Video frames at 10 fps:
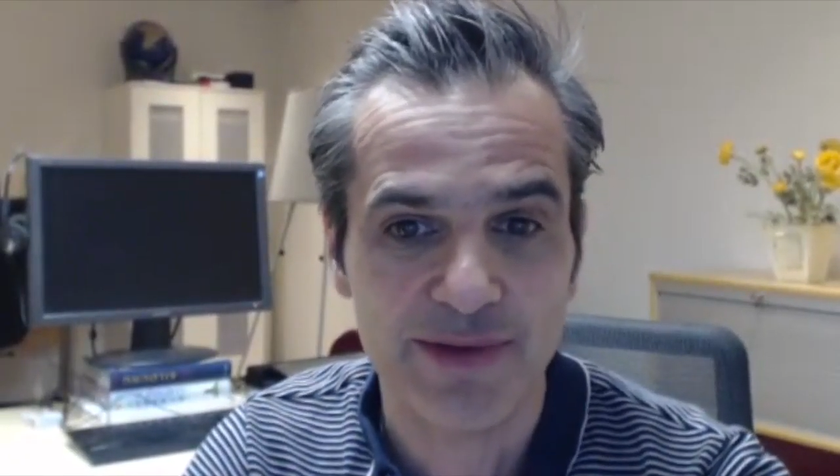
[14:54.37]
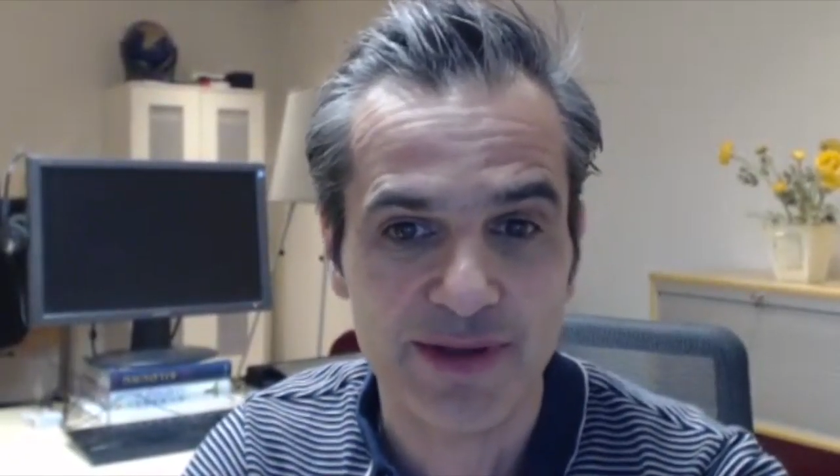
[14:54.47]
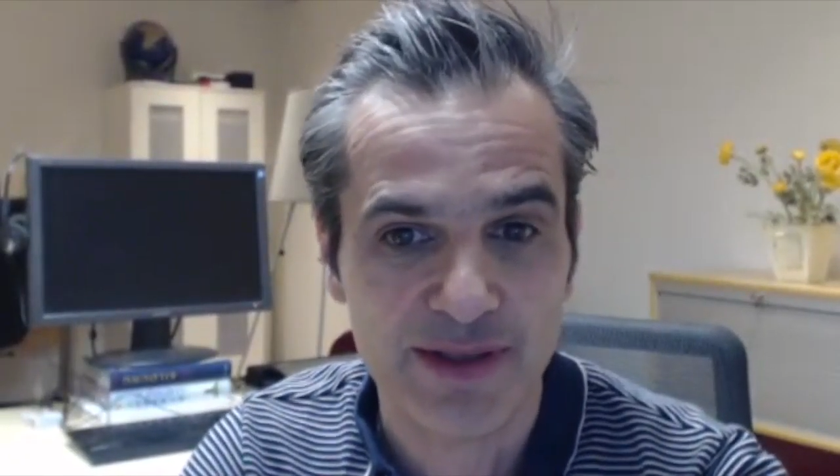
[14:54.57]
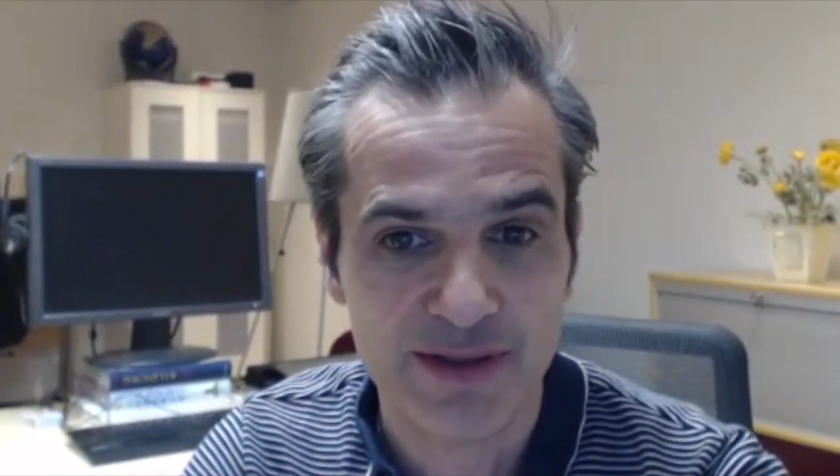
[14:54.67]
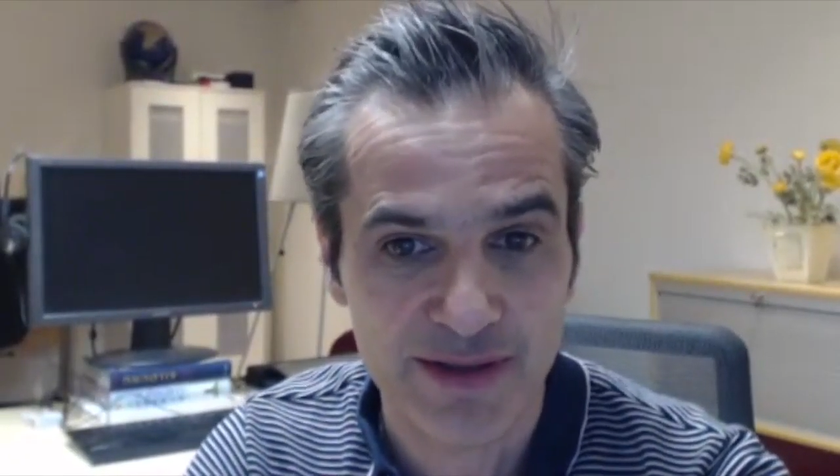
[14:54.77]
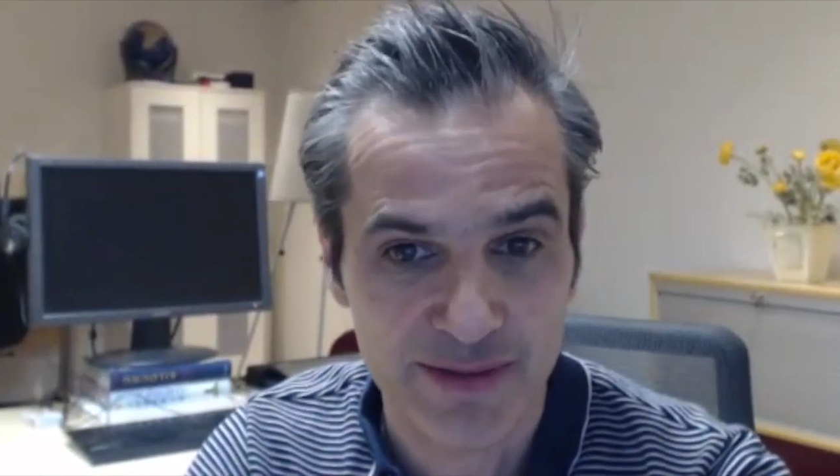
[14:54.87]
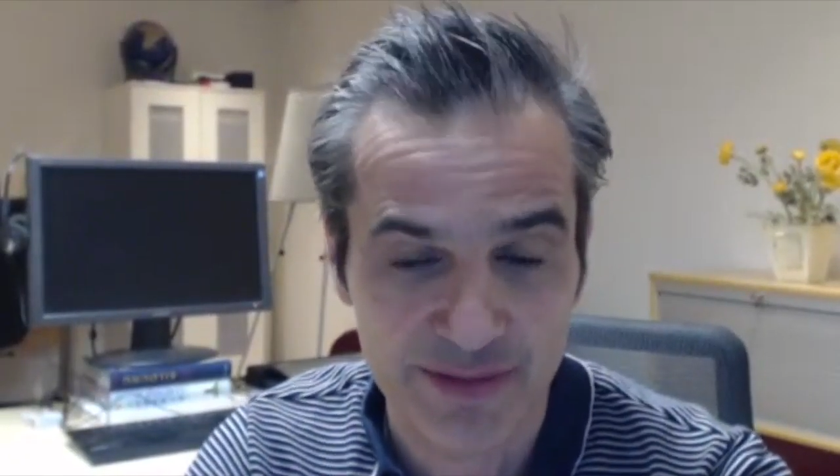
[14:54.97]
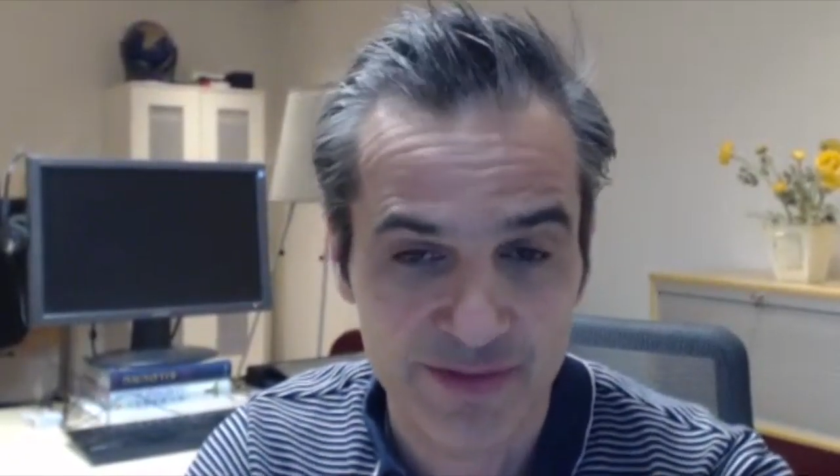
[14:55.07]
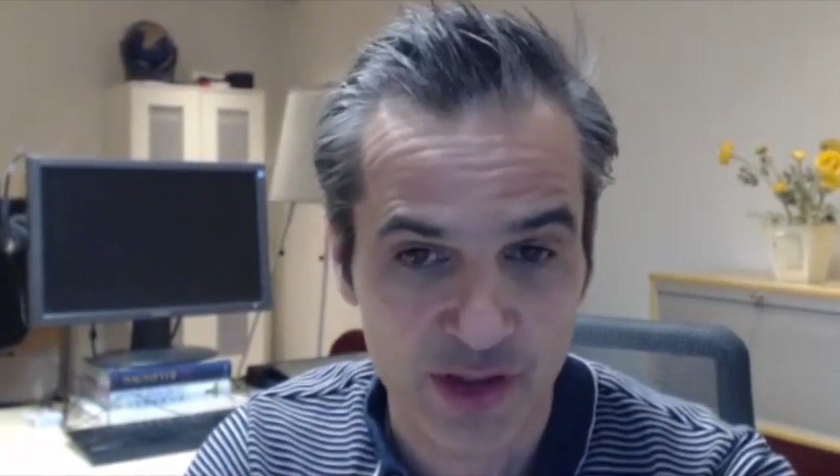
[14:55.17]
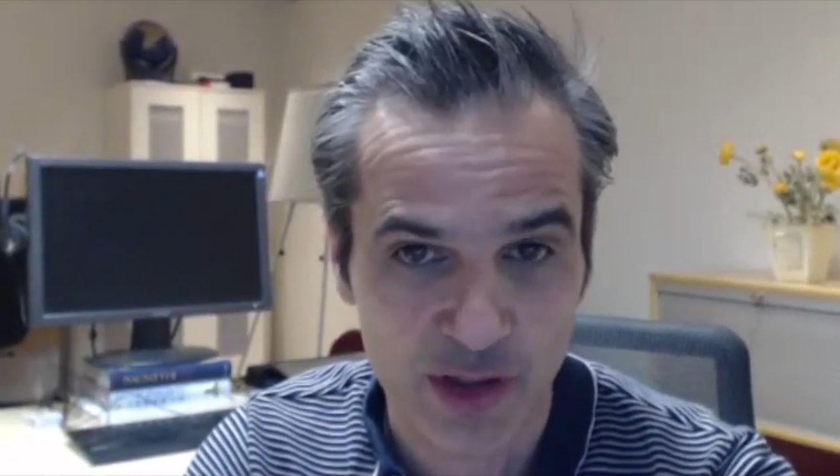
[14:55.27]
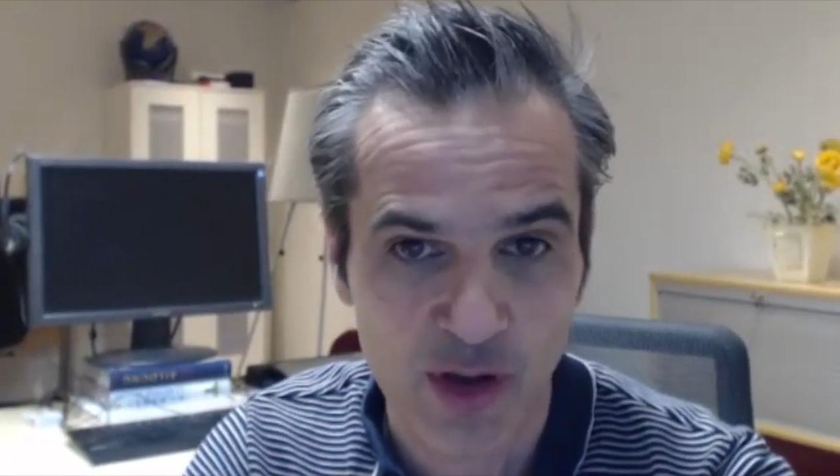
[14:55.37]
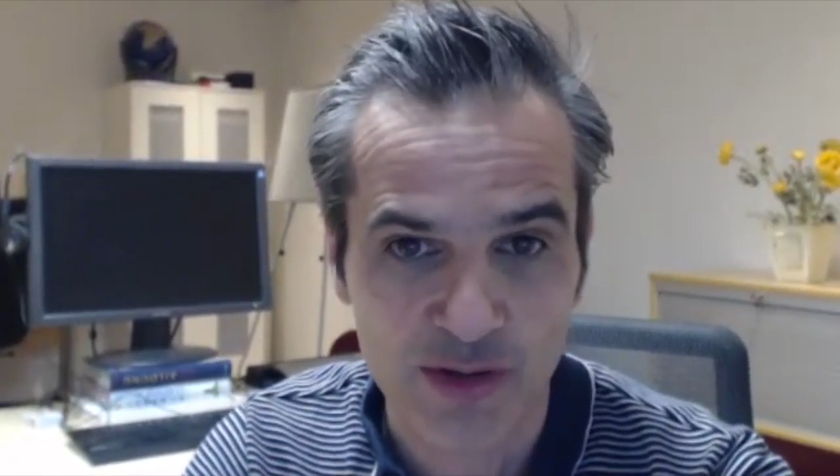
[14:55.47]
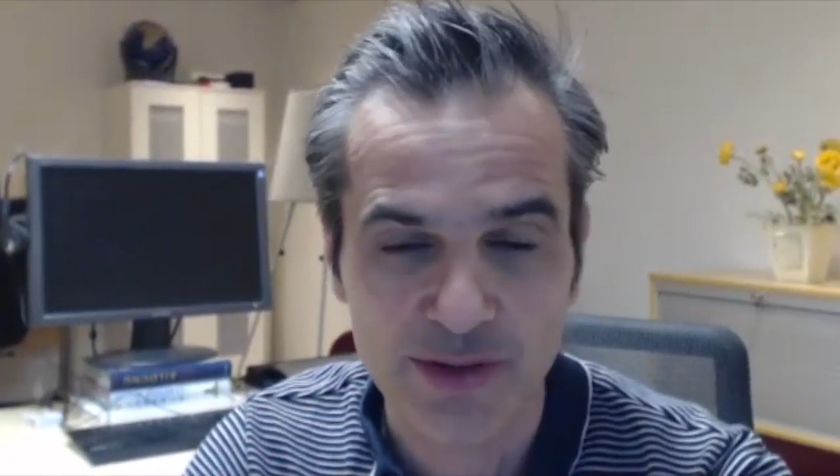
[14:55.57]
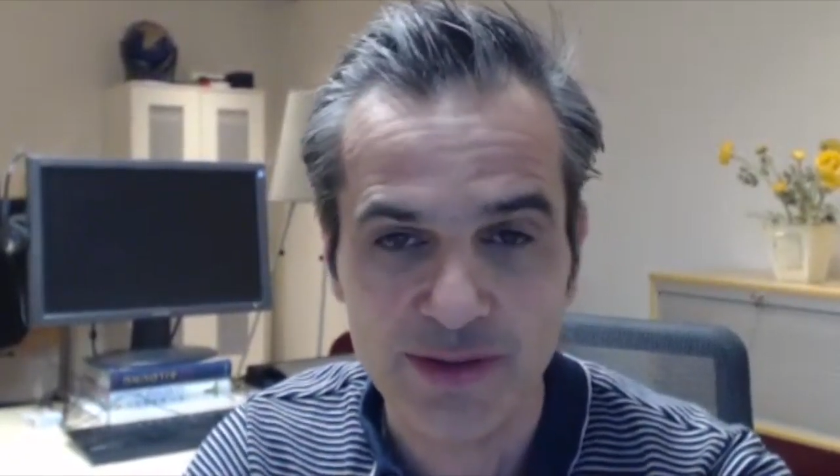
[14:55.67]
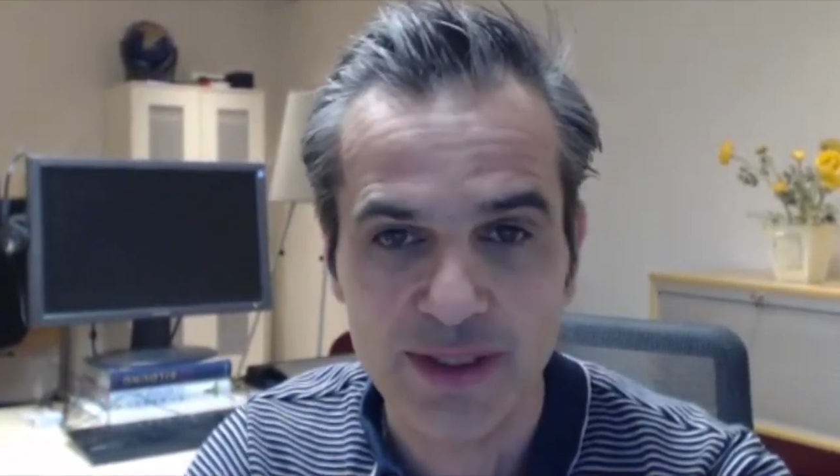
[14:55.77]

if not longer.